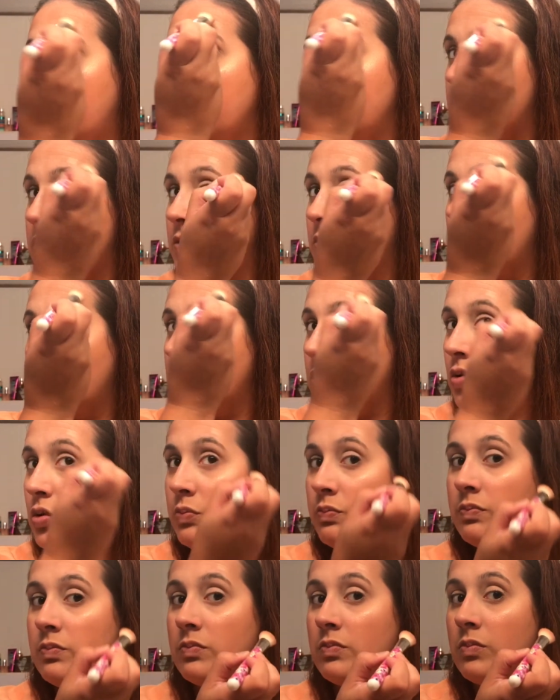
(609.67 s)
this one.
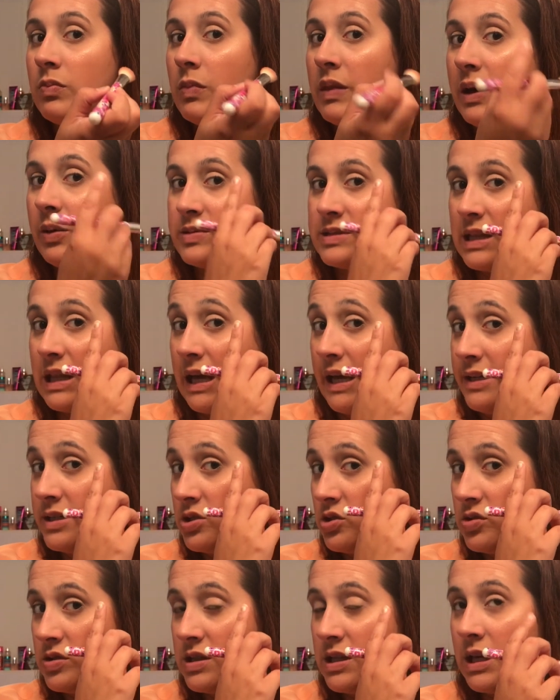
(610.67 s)
Ooh, that was a lot.
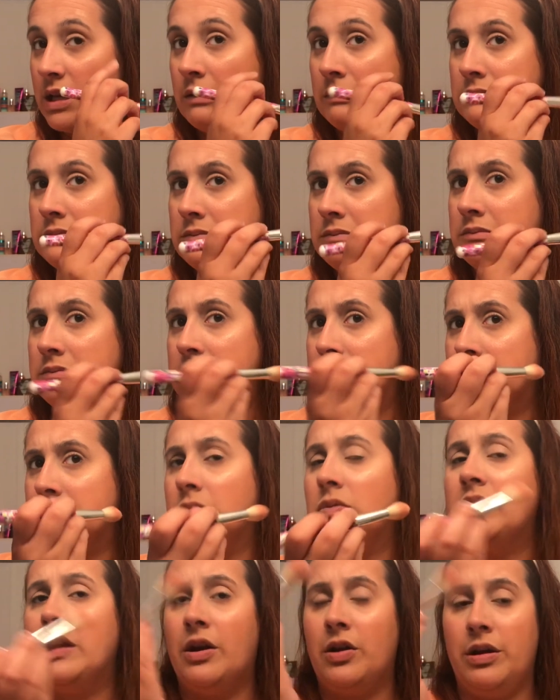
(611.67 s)
Did you see that?
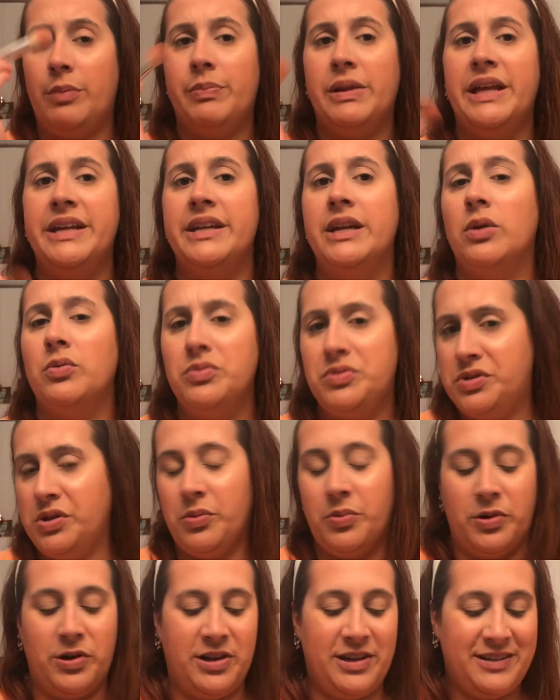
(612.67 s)
That'll get blended out.
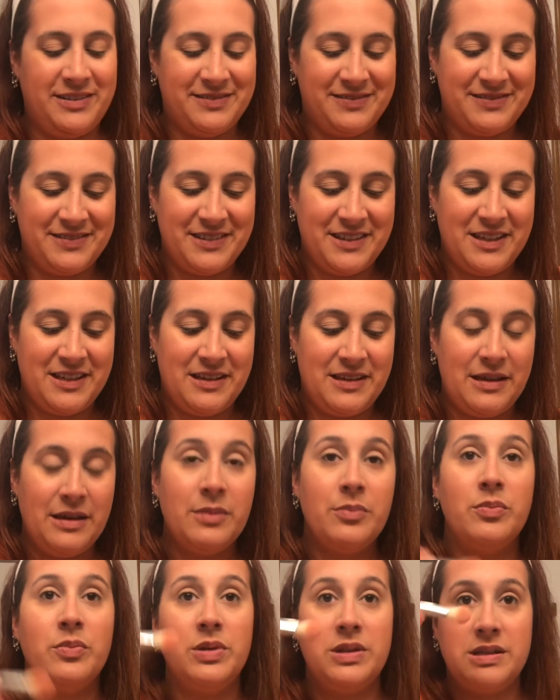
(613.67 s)
Don't worry.
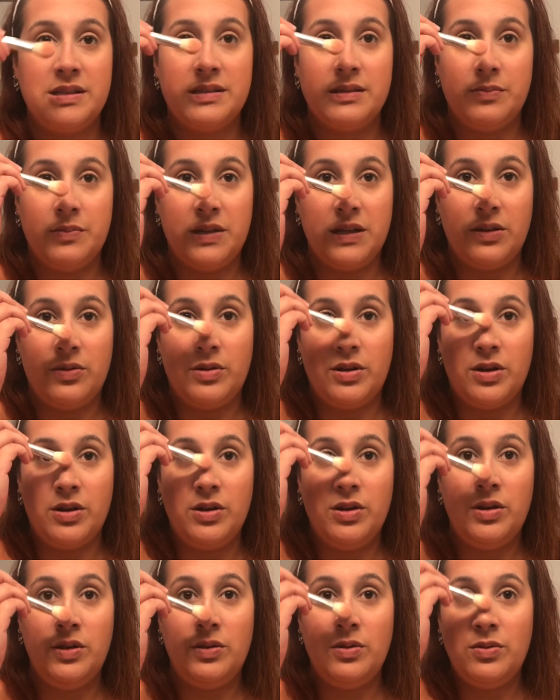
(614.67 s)
Put some down our
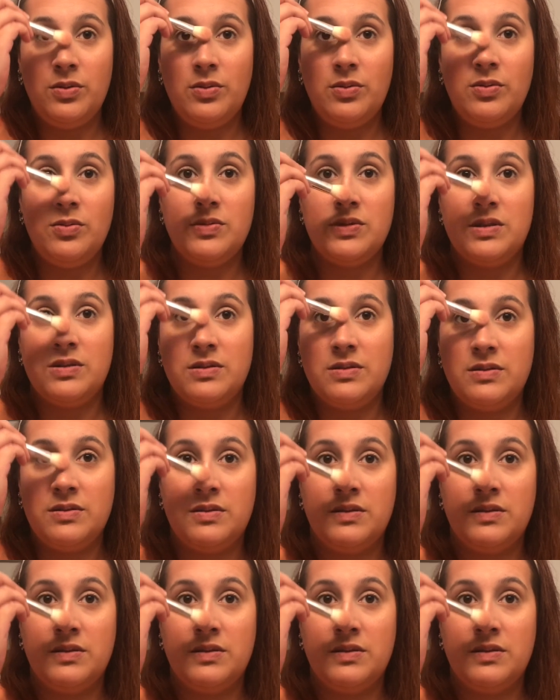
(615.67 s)
nose.